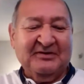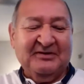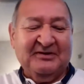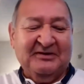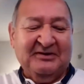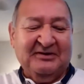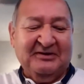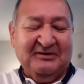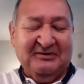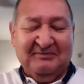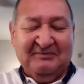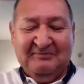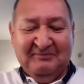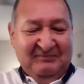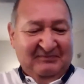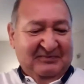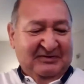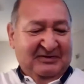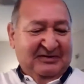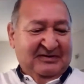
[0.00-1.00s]
I'm
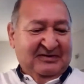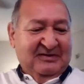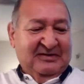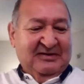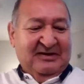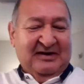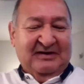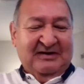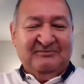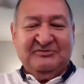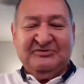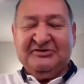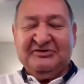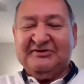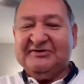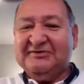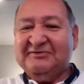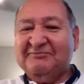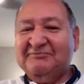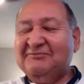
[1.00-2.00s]

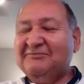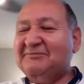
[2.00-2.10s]
just